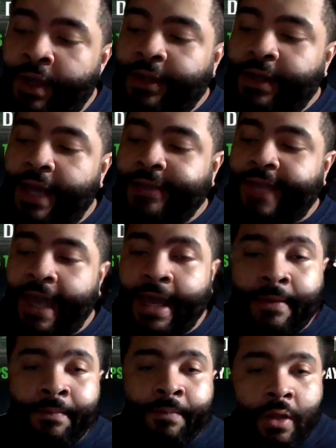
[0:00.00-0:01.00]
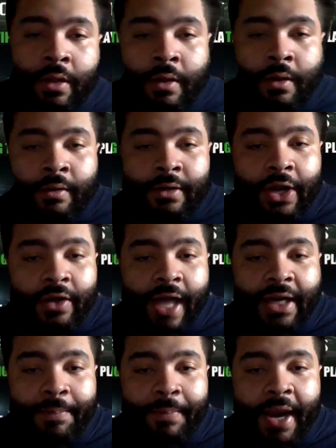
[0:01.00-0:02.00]
Next game,
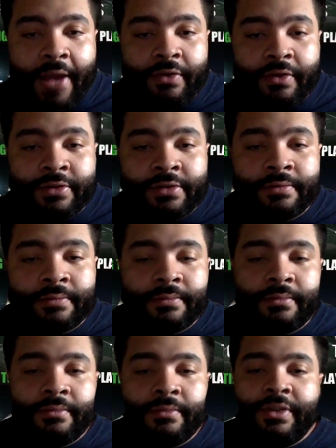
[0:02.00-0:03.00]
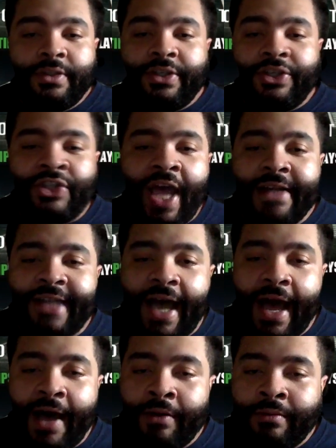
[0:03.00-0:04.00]
Carolina Panthers to
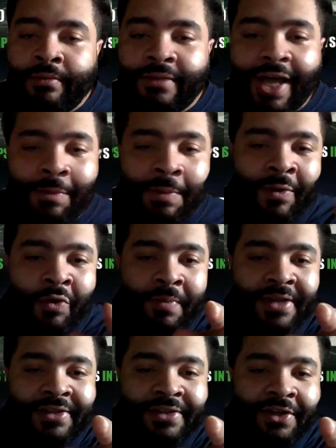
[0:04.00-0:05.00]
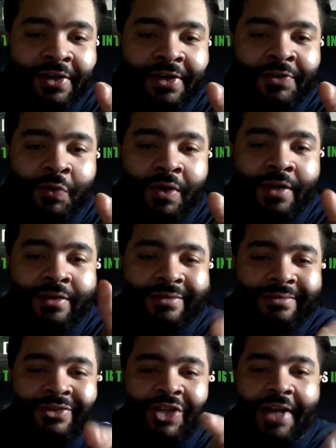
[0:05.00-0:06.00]
Chi-Town. I'll be doing business there this week.
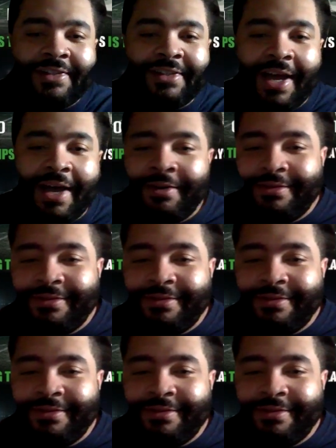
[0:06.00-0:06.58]
Chi-Town.